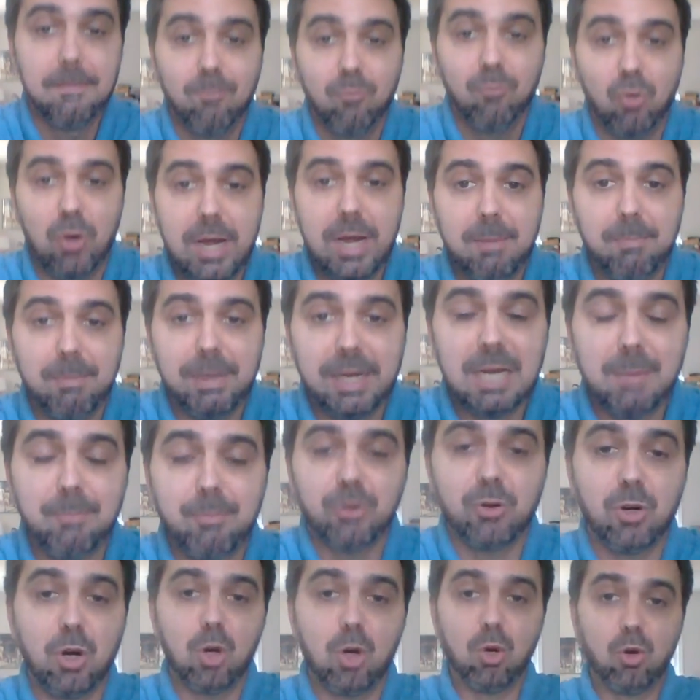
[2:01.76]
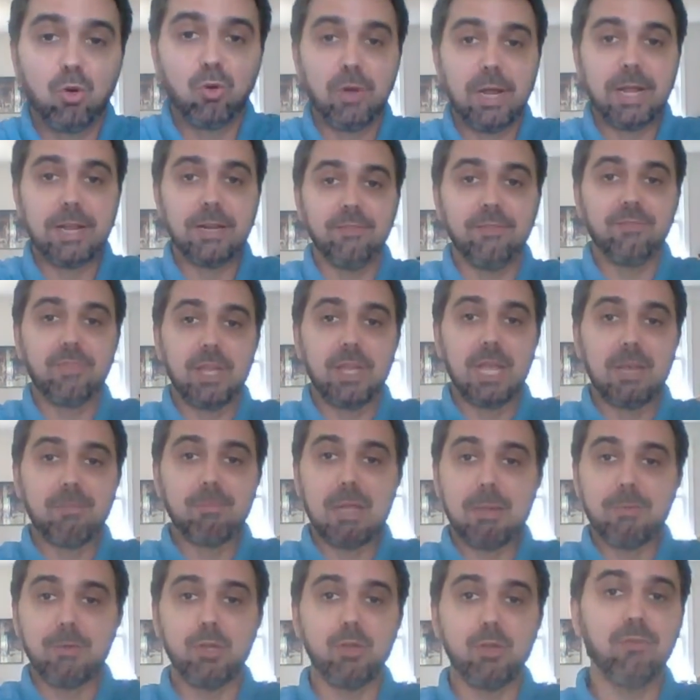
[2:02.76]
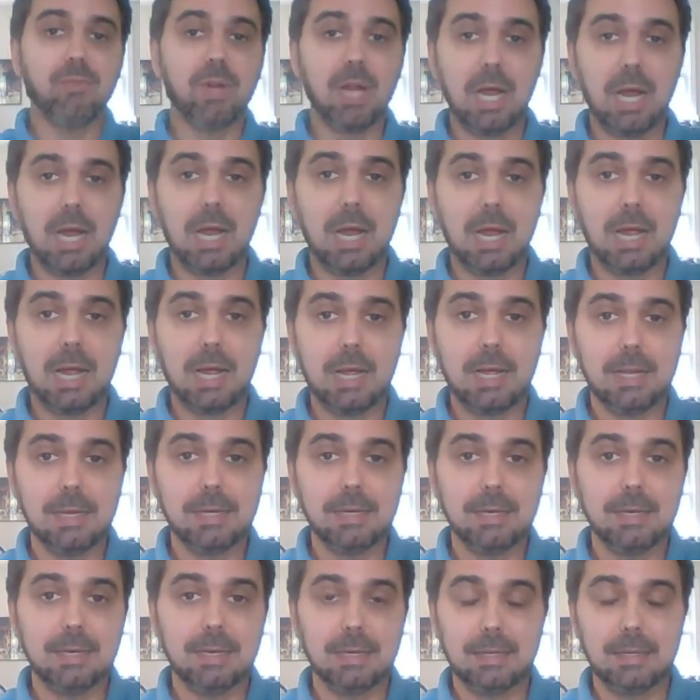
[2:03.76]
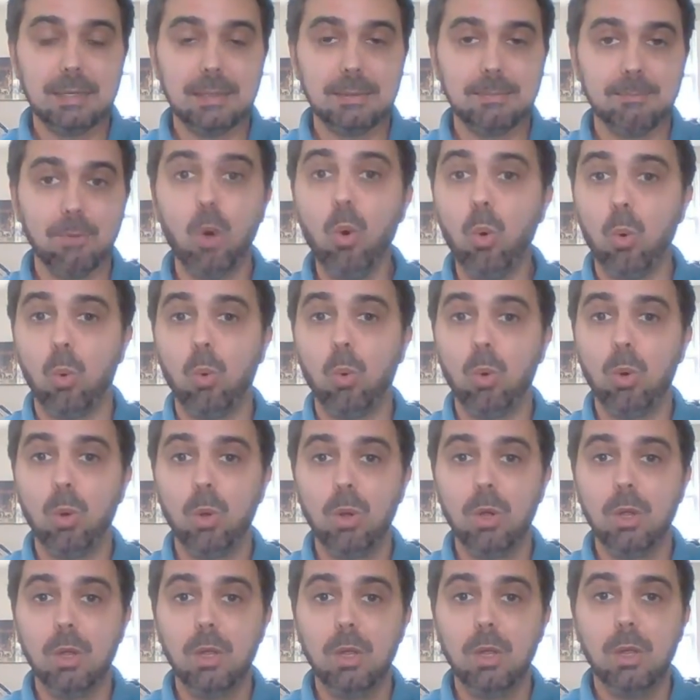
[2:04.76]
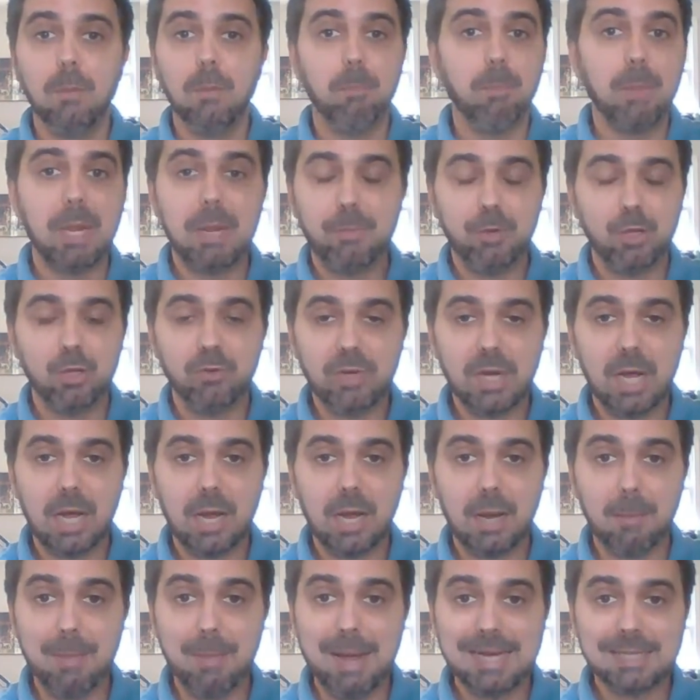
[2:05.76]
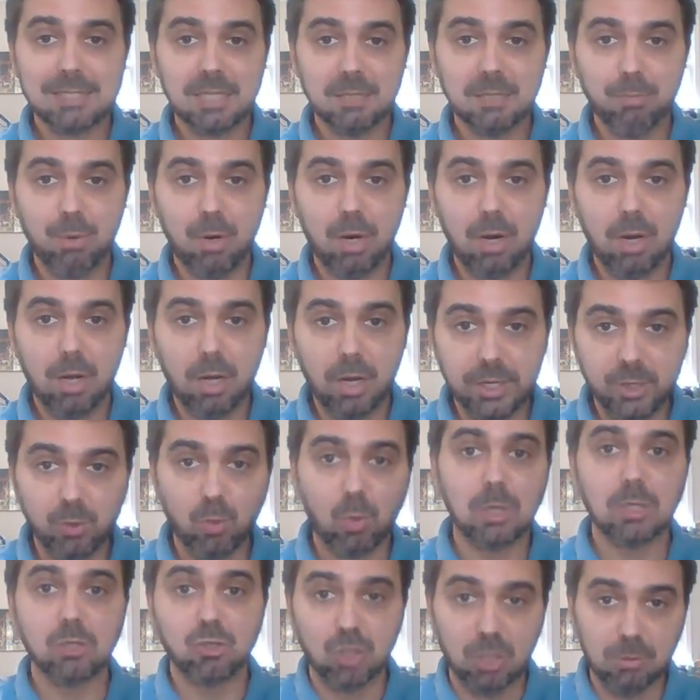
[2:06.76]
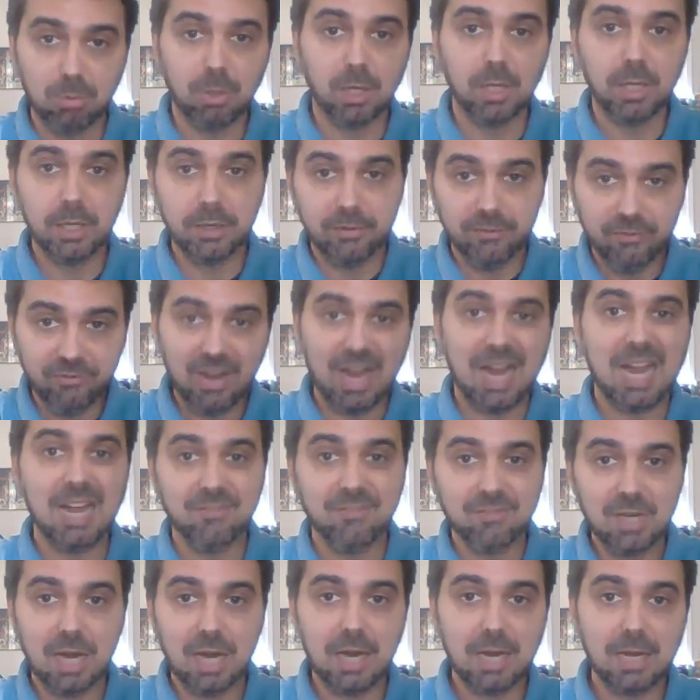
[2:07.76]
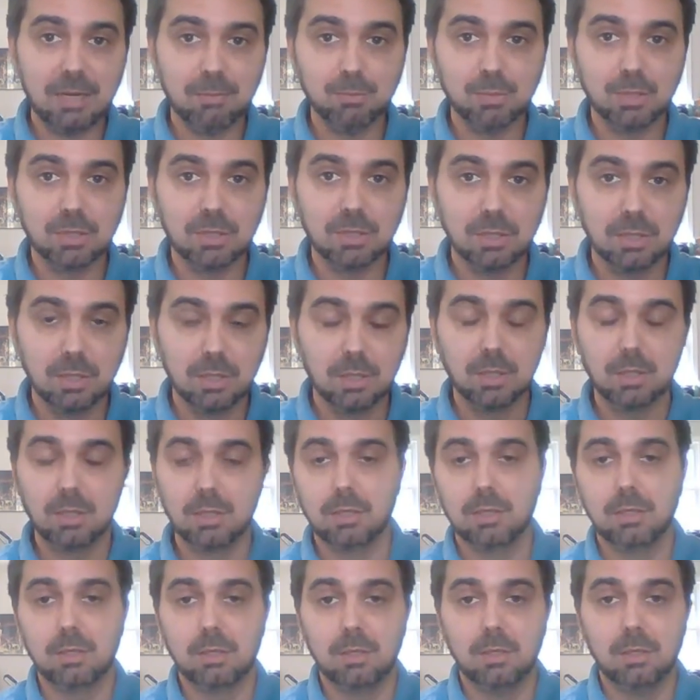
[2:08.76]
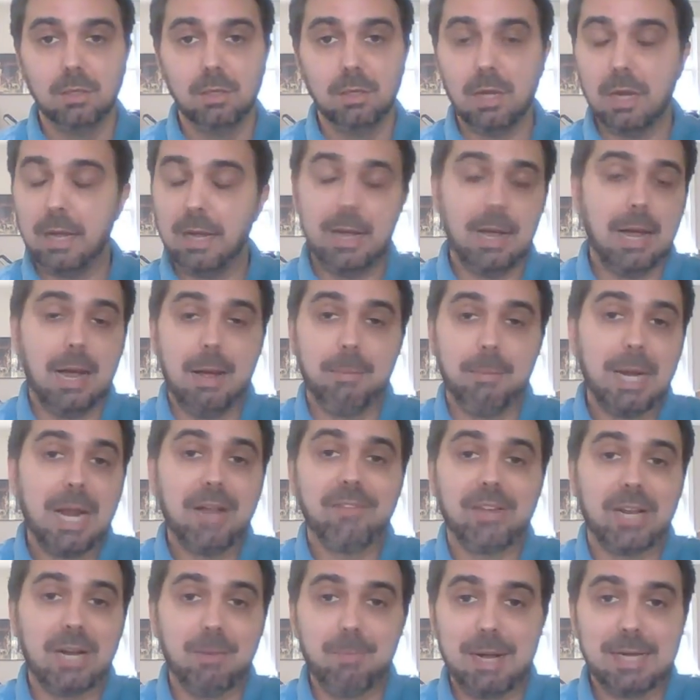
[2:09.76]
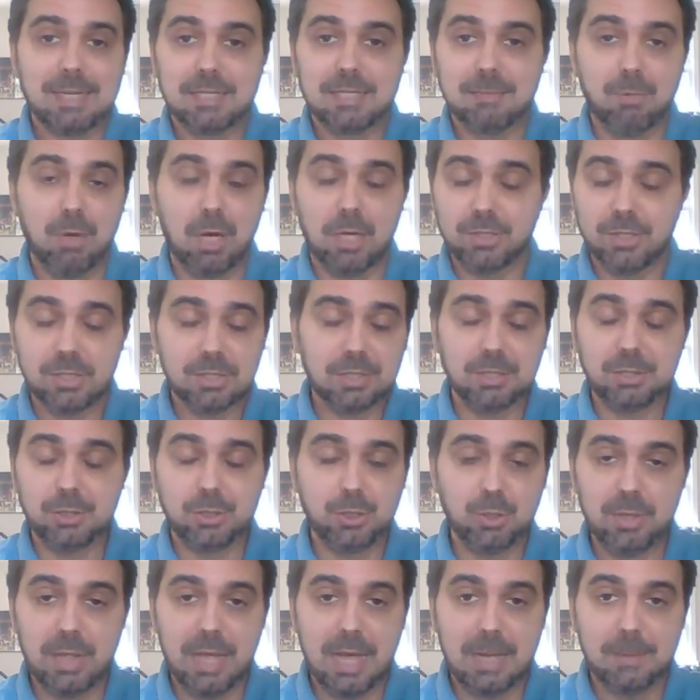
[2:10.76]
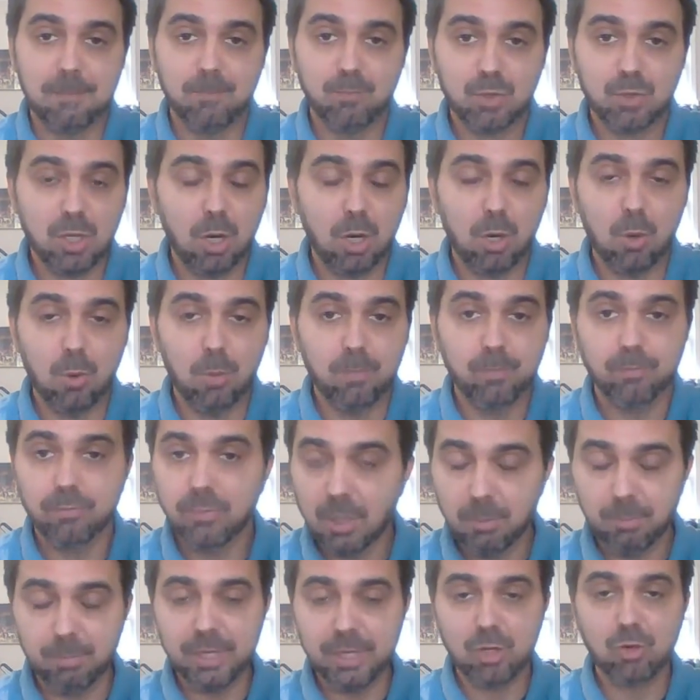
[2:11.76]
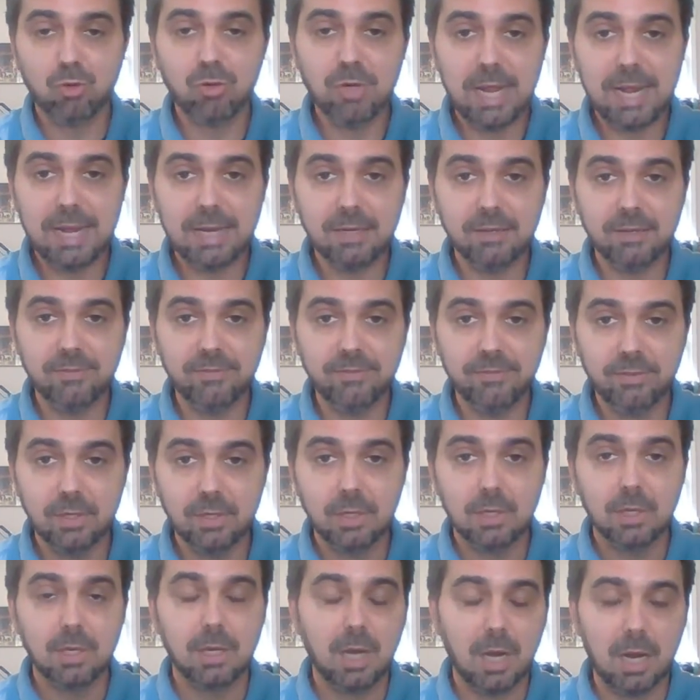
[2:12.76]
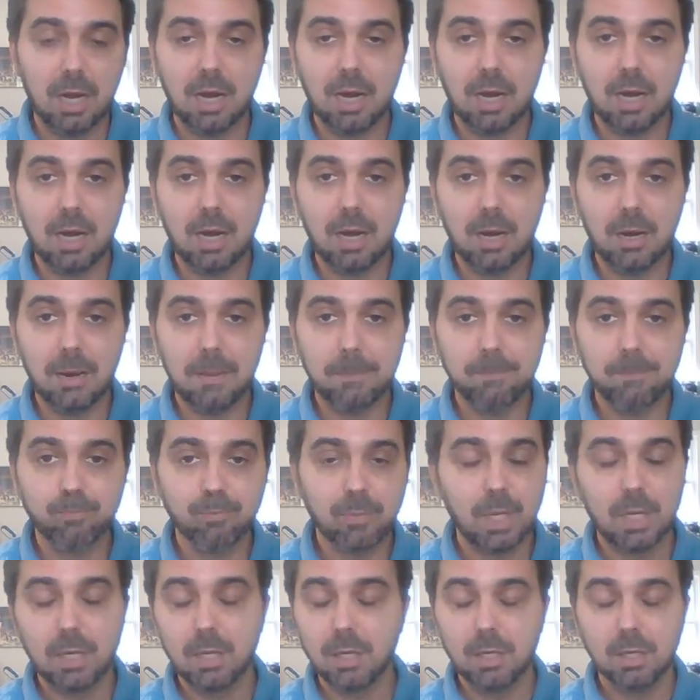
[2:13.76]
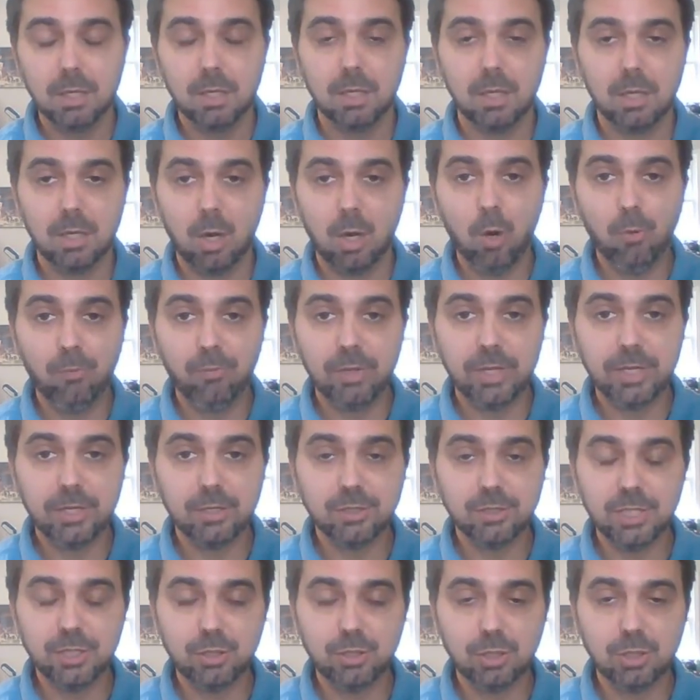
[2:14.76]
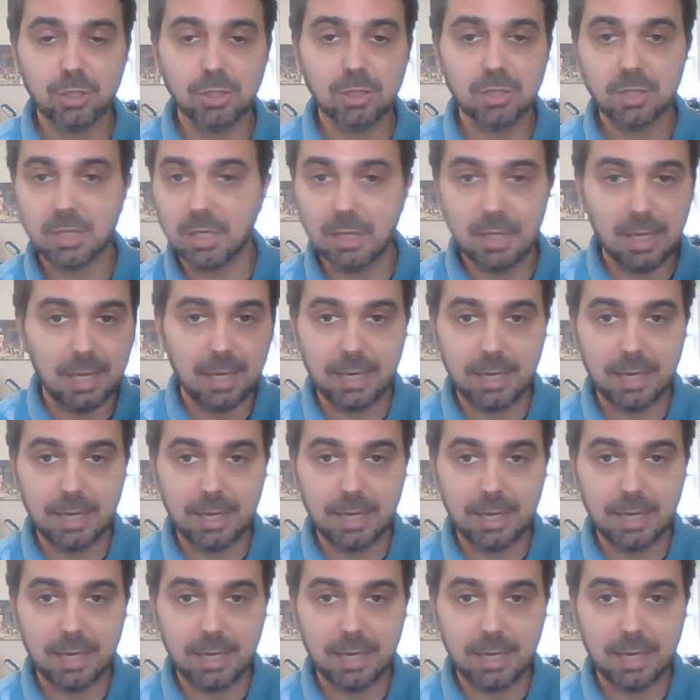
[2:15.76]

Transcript: right? Make up your own creative thing. Maybe you've got maybe you've got a basketball and you want to dribble it 5 times. I mean, I've got a basketball. I just didn't do that. So be creative. Hopefully your teachers can